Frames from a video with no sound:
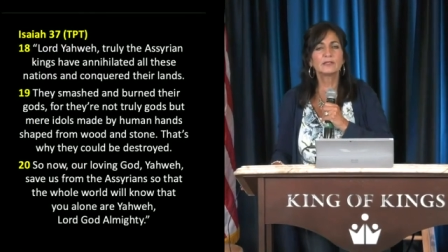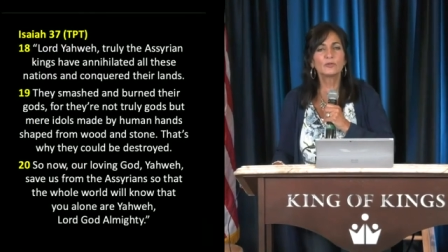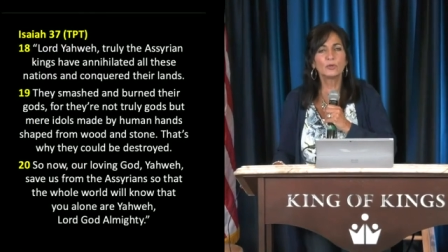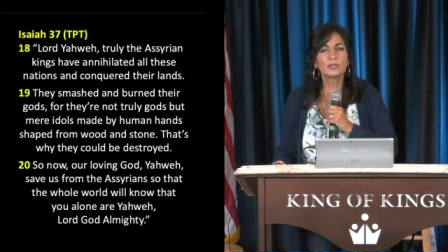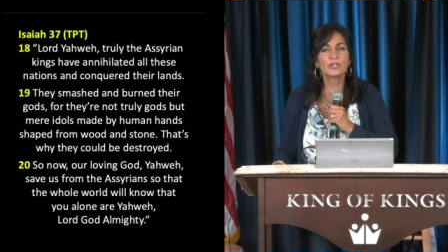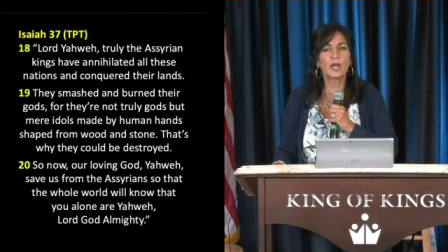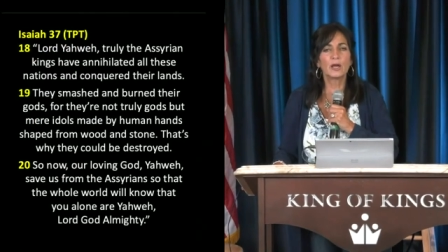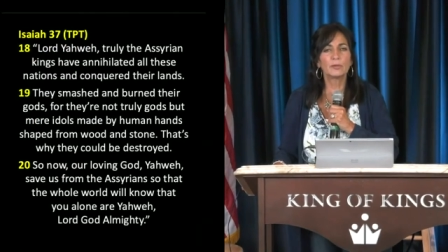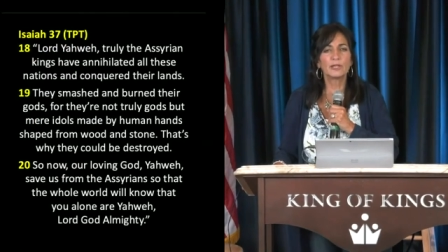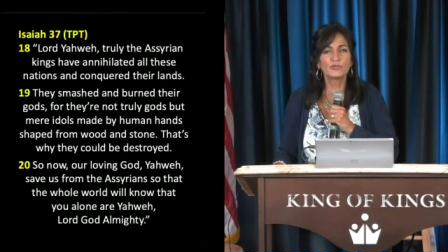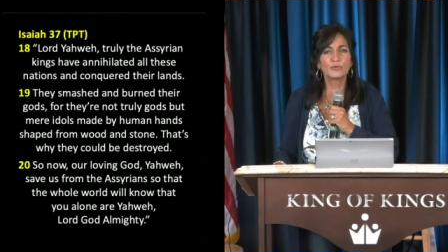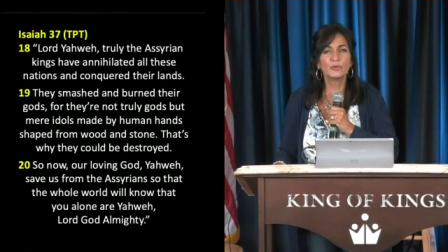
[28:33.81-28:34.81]
It says, Lord
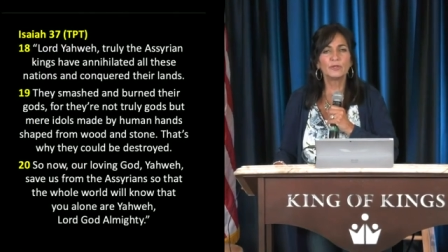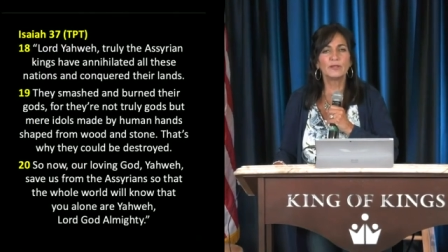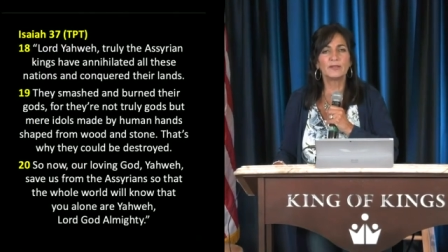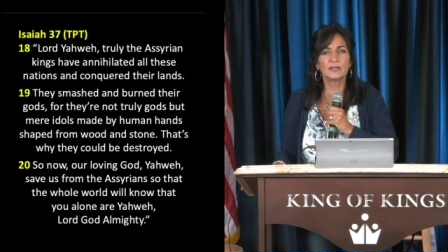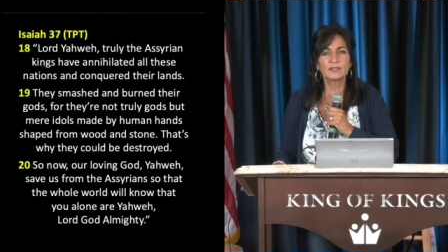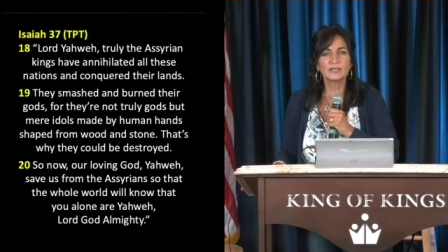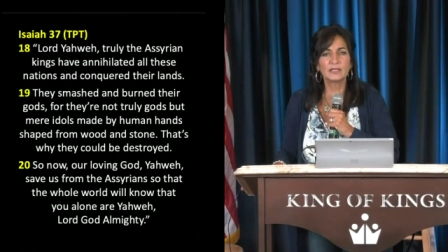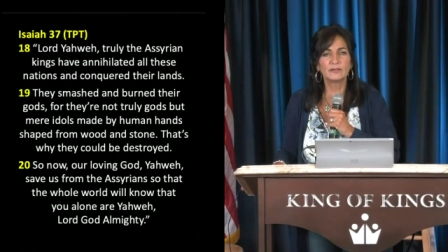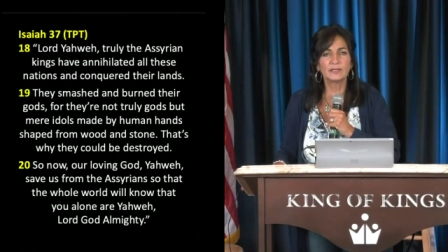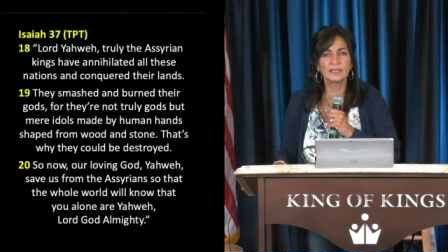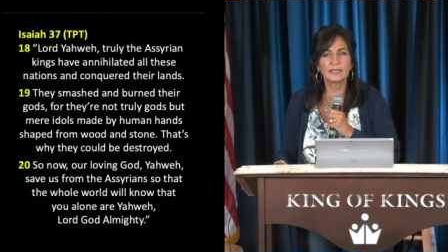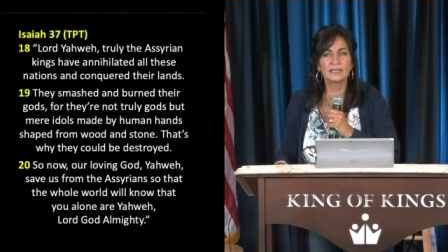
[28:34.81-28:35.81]
Yahweh, truly the
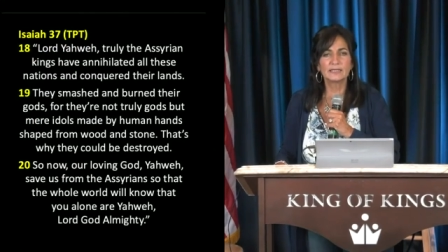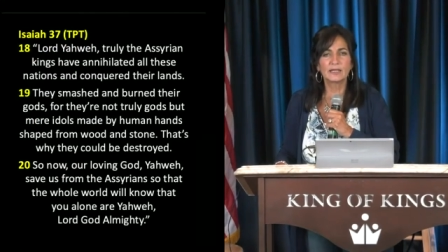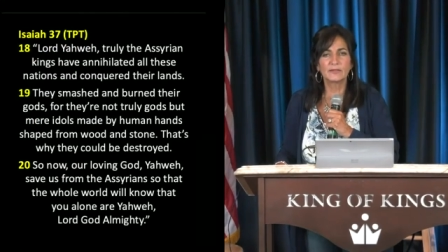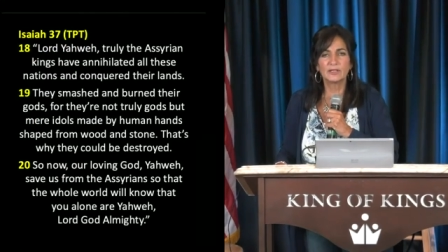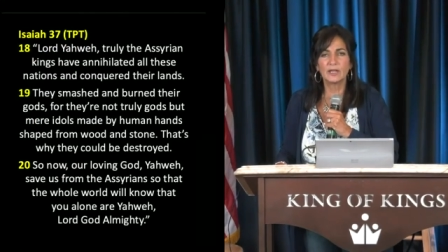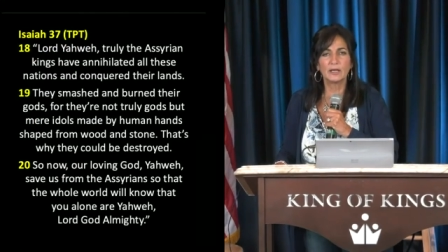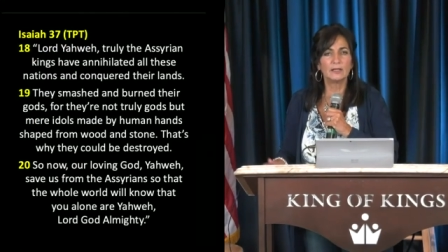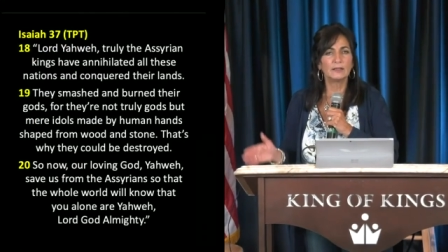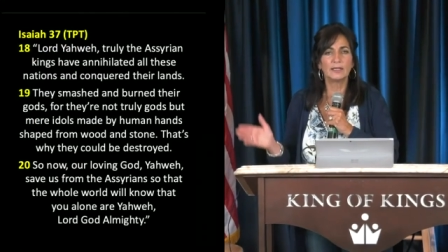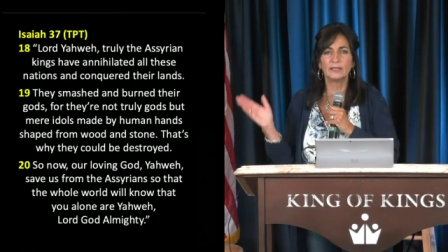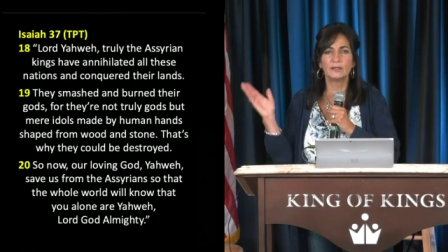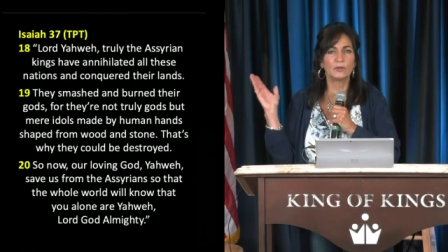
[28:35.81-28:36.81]
Assyrian kings have
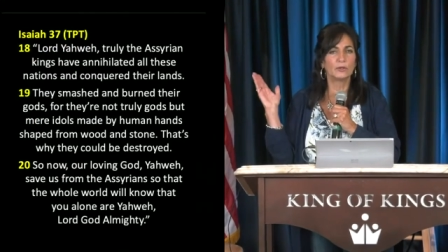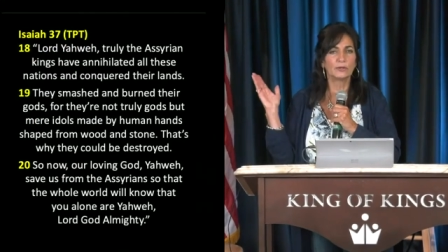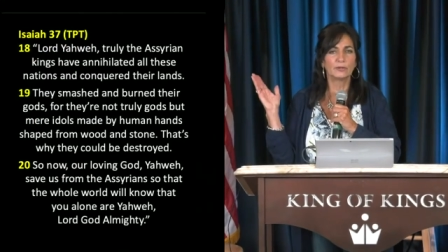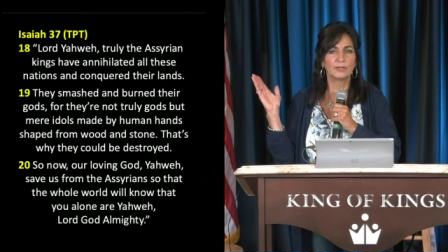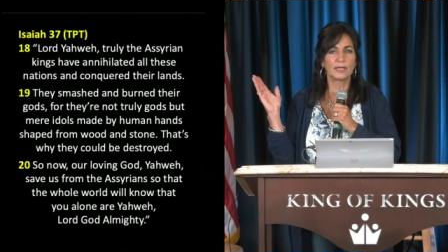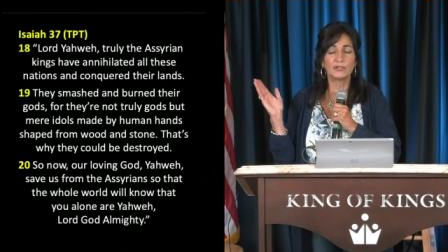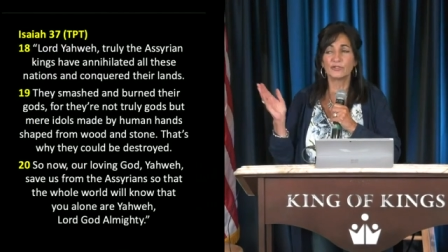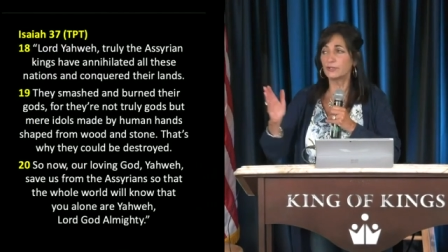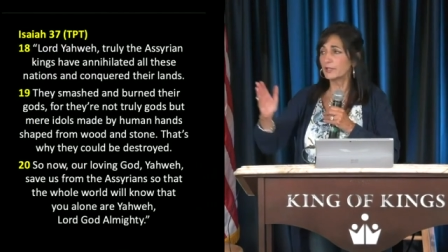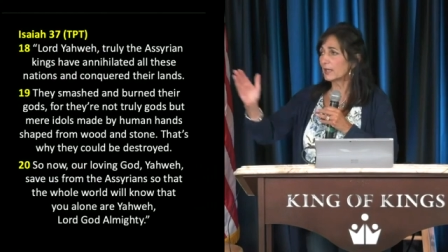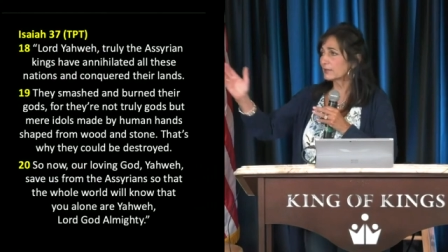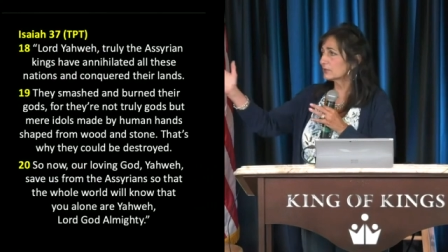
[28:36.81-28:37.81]
annihilated all their
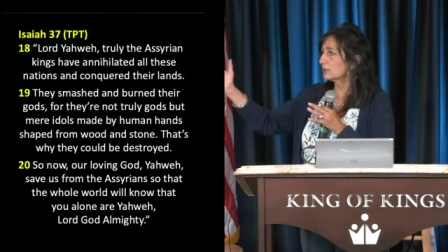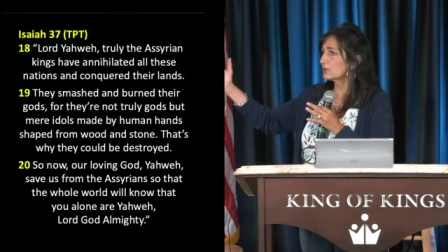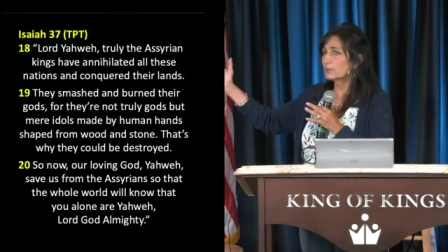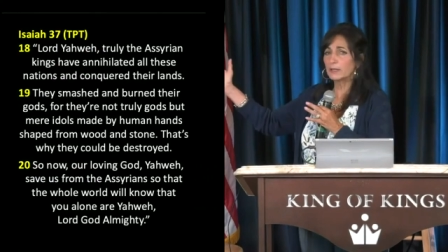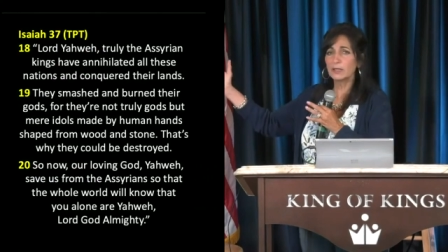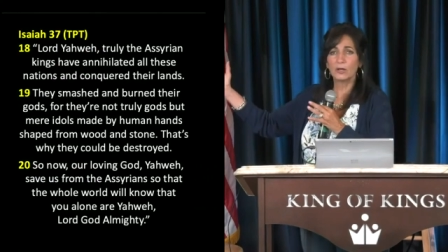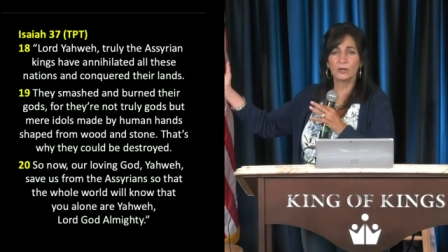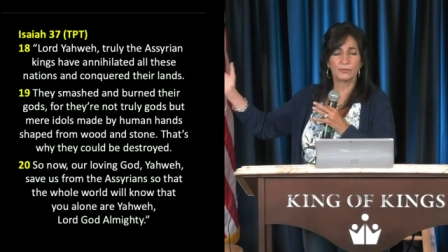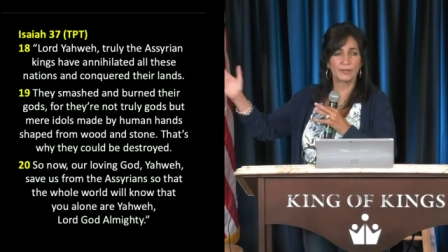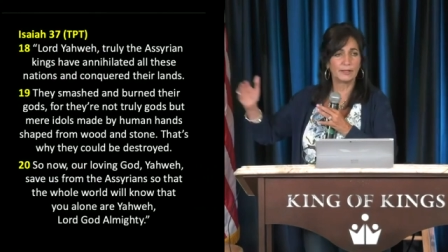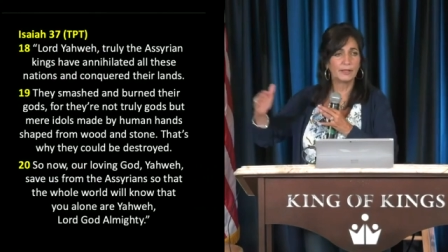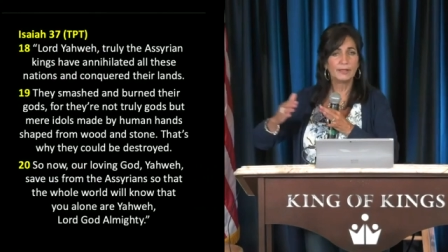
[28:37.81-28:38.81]
nations. Yes, there's been
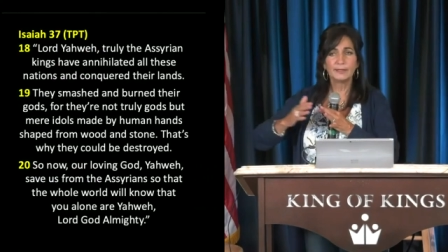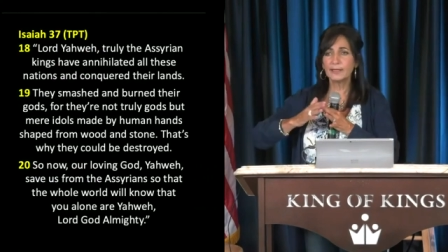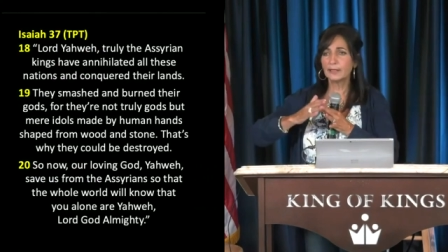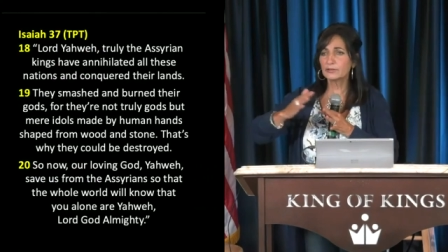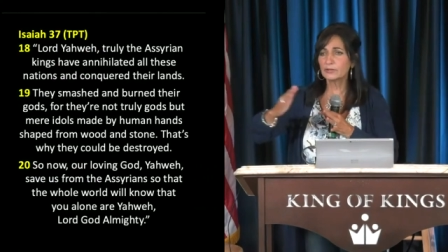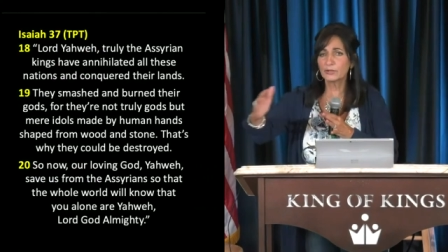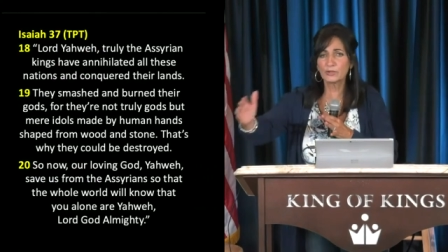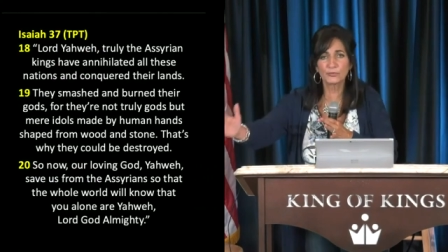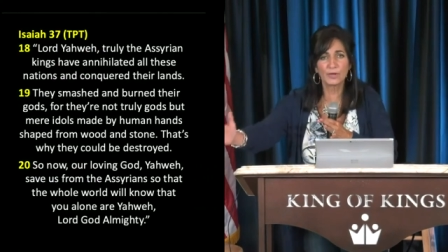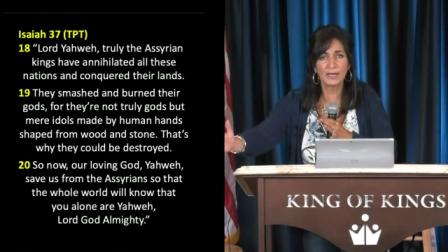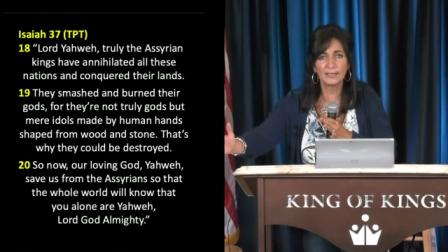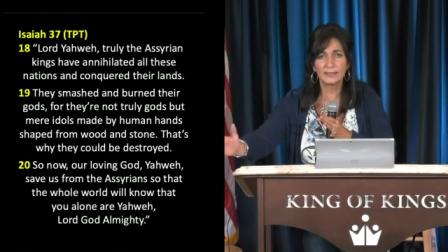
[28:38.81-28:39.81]
COVID. Yes,
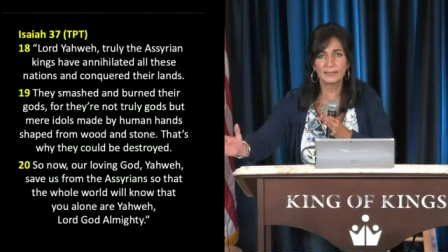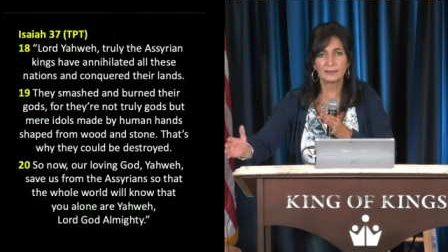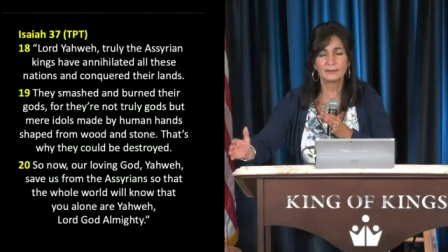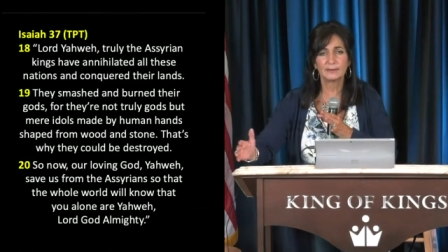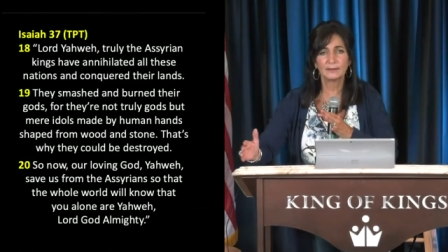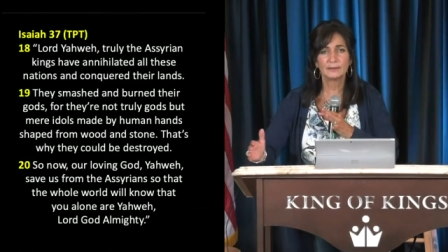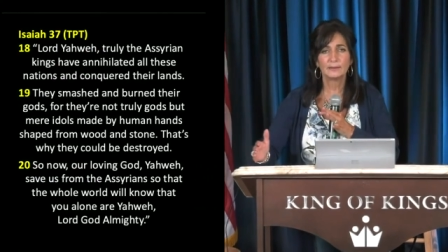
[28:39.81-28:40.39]
there's rioting.